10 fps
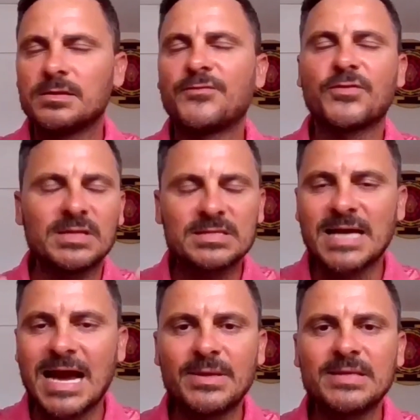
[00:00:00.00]
different
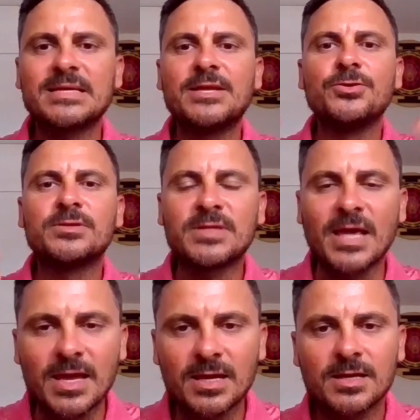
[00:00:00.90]
assignments, and you
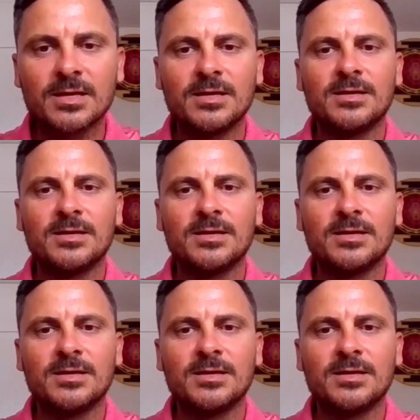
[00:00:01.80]
think